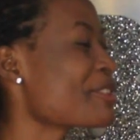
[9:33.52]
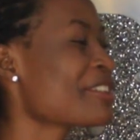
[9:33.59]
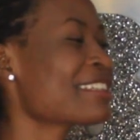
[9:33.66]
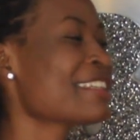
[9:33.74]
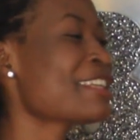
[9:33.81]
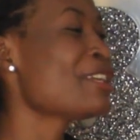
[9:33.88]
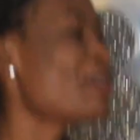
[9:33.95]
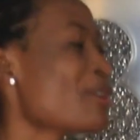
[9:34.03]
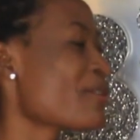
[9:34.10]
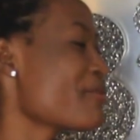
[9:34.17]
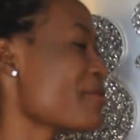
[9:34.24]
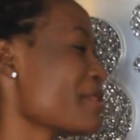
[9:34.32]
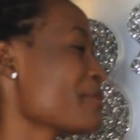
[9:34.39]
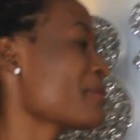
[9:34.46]
totally
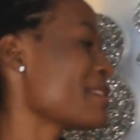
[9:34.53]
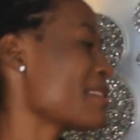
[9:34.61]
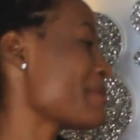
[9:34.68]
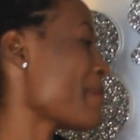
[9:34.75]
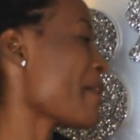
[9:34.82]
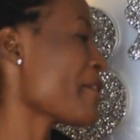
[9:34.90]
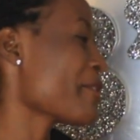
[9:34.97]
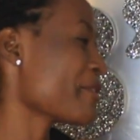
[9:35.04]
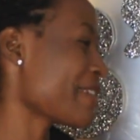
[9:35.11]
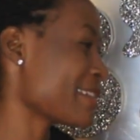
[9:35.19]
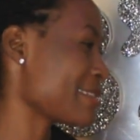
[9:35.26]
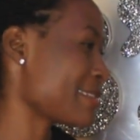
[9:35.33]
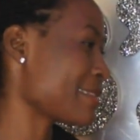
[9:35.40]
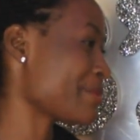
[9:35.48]
loving the spa
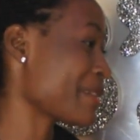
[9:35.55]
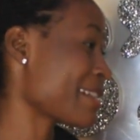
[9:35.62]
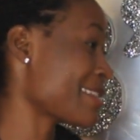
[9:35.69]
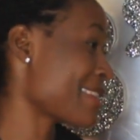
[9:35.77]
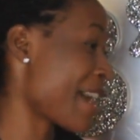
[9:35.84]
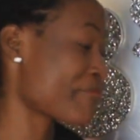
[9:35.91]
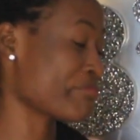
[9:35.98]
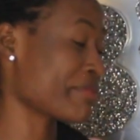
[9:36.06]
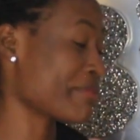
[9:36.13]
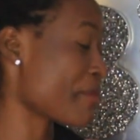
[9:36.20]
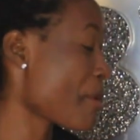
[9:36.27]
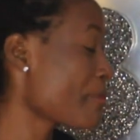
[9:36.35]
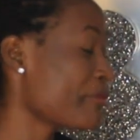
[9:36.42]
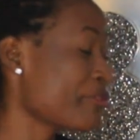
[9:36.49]
already. And
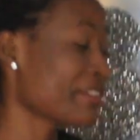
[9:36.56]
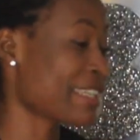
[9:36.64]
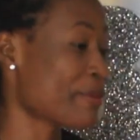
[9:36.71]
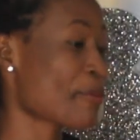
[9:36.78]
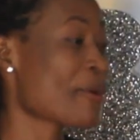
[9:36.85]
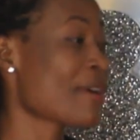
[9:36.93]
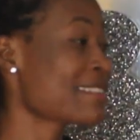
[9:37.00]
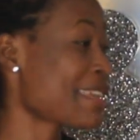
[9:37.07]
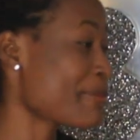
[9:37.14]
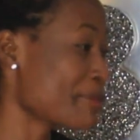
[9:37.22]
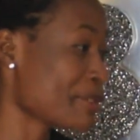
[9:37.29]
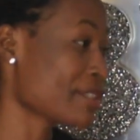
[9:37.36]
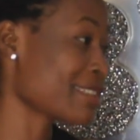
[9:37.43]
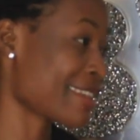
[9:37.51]
hopefully, once
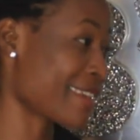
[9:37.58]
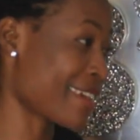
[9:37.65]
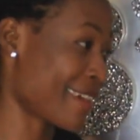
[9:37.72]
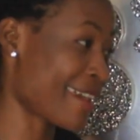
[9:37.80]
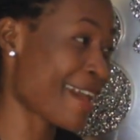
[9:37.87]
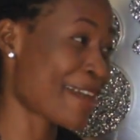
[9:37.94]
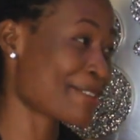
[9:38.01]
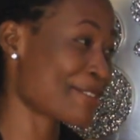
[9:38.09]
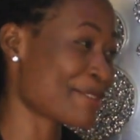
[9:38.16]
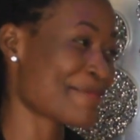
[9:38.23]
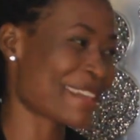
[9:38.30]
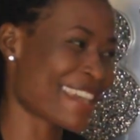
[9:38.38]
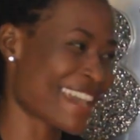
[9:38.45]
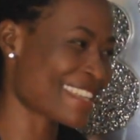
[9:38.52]
I'm done here, I
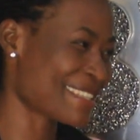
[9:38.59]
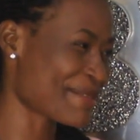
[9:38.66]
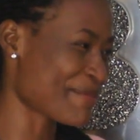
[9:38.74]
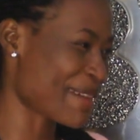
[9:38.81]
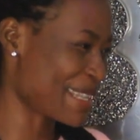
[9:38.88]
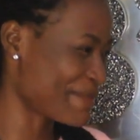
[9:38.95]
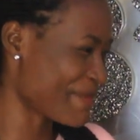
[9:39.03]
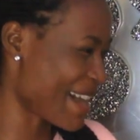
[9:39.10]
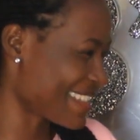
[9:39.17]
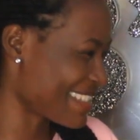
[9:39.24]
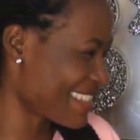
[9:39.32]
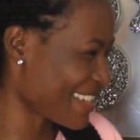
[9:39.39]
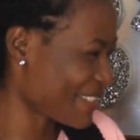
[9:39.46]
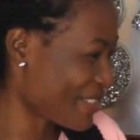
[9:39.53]
should be getting my spa
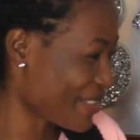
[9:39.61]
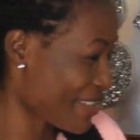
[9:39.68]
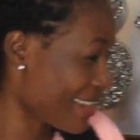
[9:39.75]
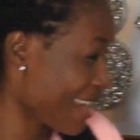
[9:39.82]
session.